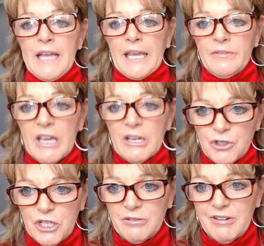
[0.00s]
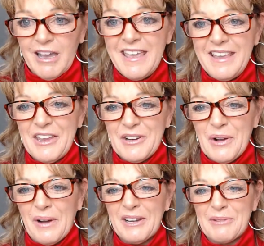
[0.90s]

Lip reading: Negative energy, right? You don't want